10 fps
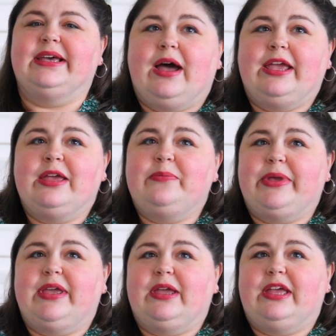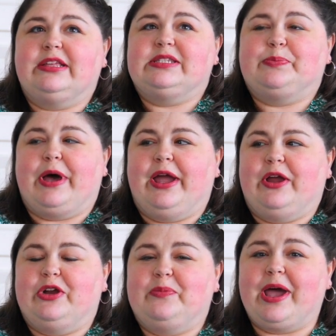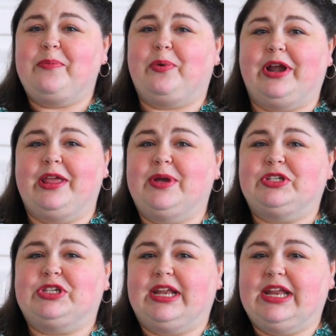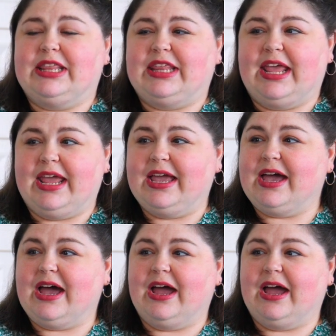I can be inspired by pretty much anything.